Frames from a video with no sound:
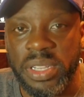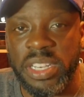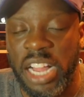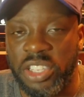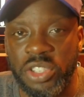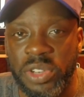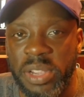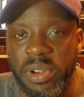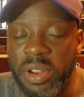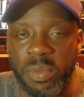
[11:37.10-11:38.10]
Dr.
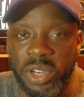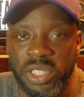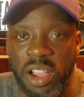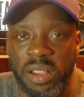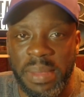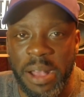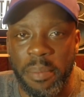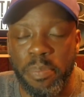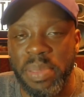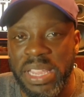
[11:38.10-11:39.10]
Dre doesn't want to talk
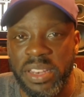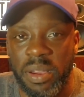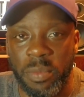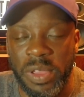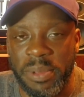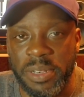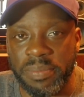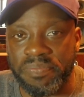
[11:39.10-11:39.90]
about beating up women.